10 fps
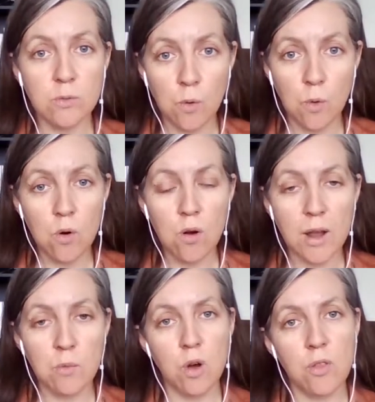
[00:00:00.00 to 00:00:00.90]
for
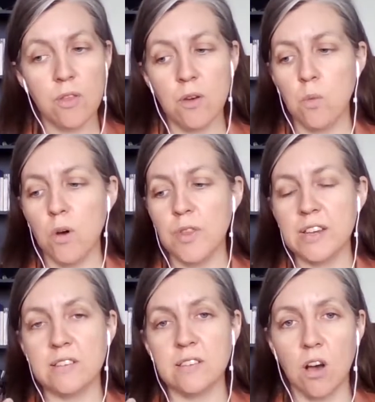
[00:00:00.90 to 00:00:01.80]
and what they're
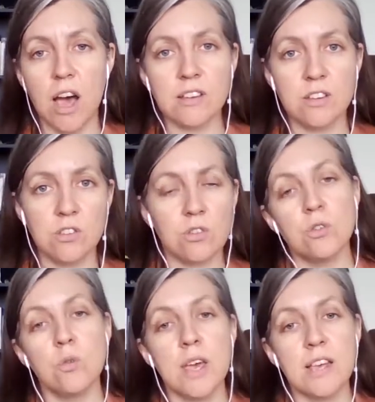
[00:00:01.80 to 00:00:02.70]
designed to
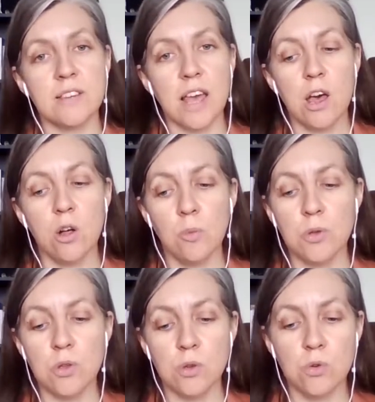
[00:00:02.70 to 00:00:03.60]
do is to help
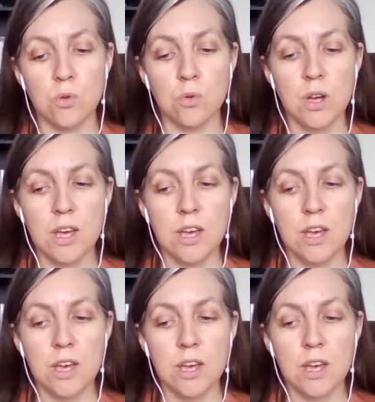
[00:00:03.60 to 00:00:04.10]
you